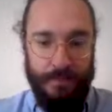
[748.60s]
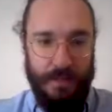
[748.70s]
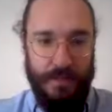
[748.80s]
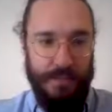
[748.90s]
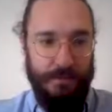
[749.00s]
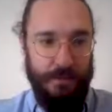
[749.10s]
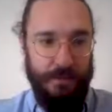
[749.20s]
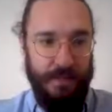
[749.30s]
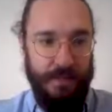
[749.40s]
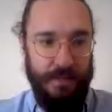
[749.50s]
And that's what we're
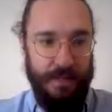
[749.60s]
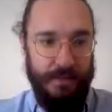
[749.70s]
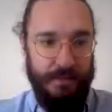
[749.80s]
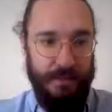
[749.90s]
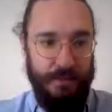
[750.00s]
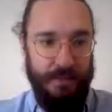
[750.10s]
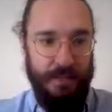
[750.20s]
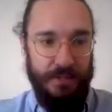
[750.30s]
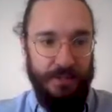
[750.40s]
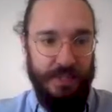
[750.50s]
going to look at. So
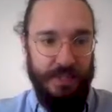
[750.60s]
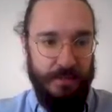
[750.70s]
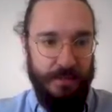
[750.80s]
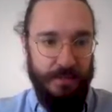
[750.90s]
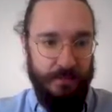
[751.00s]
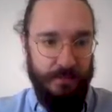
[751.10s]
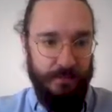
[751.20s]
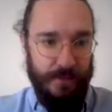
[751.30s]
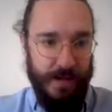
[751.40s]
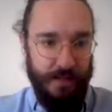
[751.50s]
each CB
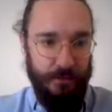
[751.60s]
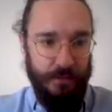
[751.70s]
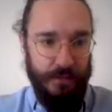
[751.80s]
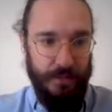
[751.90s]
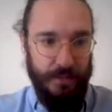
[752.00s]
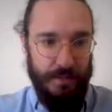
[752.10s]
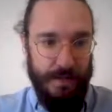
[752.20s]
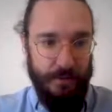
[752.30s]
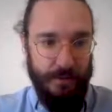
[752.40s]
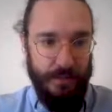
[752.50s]
value here
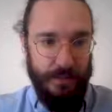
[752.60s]
now